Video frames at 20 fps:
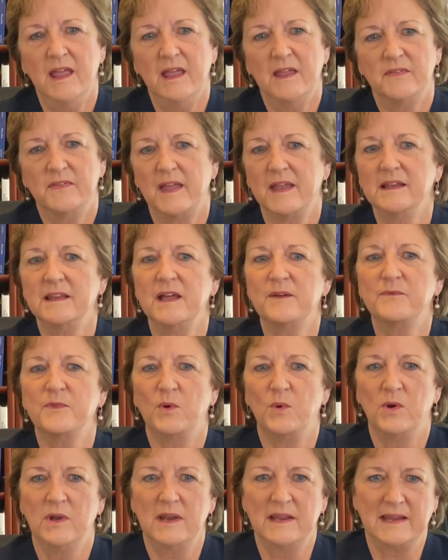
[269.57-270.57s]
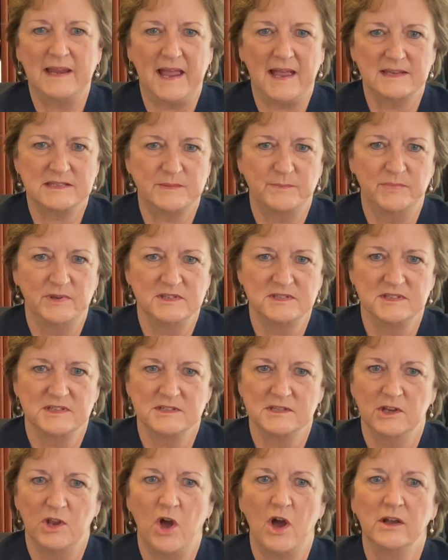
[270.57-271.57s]
They left the oil and gas
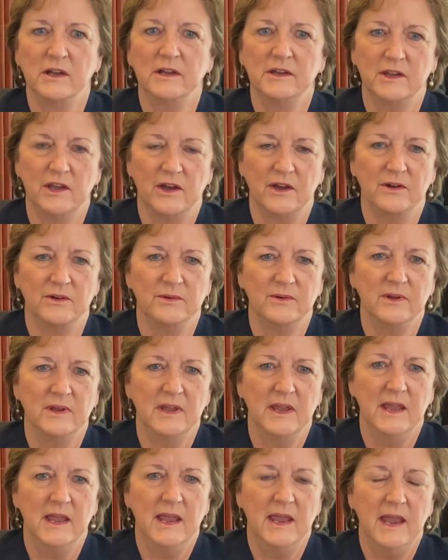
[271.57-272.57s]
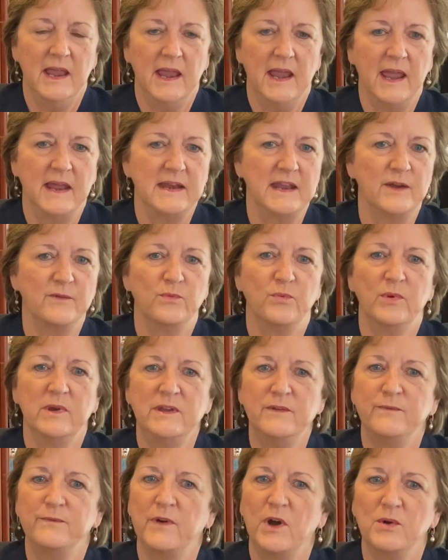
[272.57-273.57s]
business long ago and have
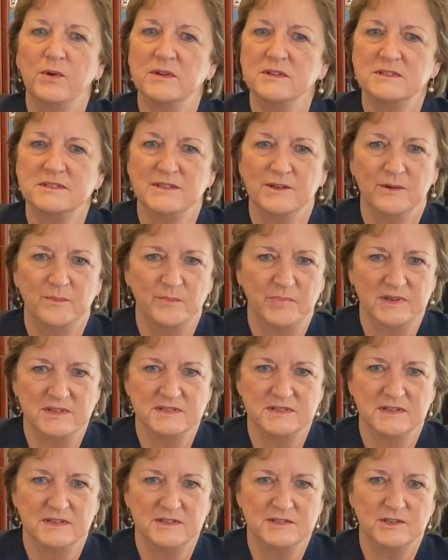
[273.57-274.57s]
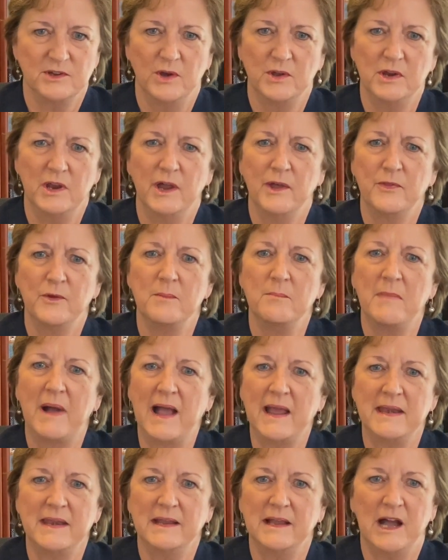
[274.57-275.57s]
refocused their business on other
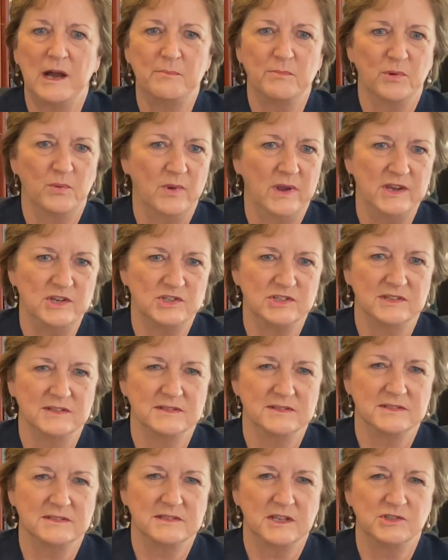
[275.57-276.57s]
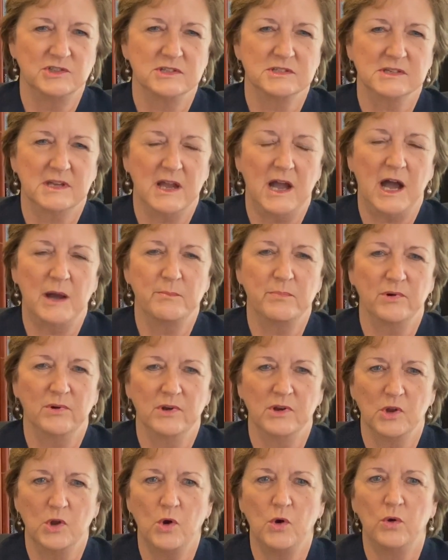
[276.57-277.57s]
mining operations such as copper
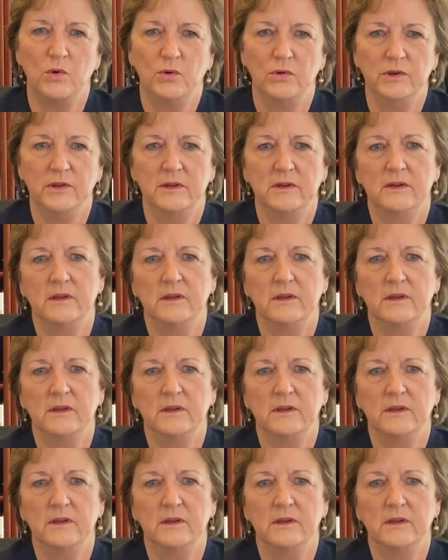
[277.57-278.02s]
and gold.